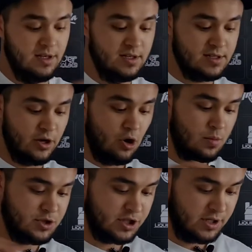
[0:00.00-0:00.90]
is an
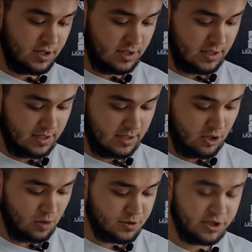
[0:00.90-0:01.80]

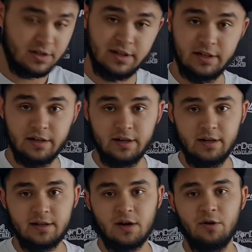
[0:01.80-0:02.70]
optional
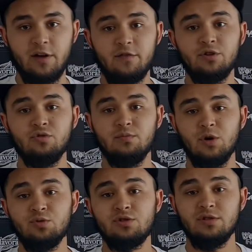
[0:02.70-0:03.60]
ingredient, however, to
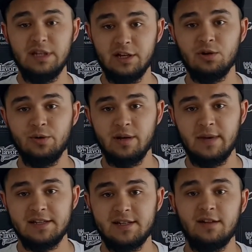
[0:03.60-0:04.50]
most, including
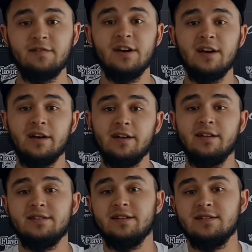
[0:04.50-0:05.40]
myself, it
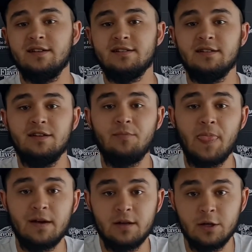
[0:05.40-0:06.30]
is a necessity.
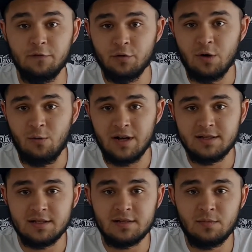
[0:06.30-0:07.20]
If you were
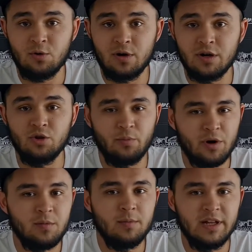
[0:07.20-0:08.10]
once a smoker, you
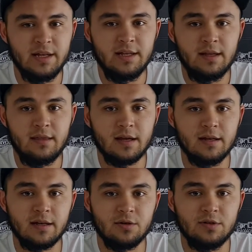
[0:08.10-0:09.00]
probably need that
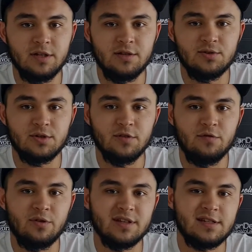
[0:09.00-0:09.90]
nicotine to give
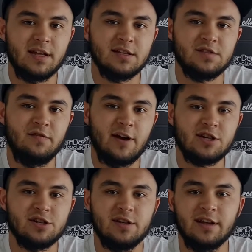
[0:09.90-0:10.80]
you the
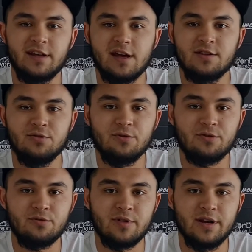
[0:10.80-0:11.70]
satisfaction and get you
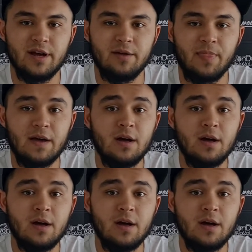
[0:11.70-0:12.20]
through the day.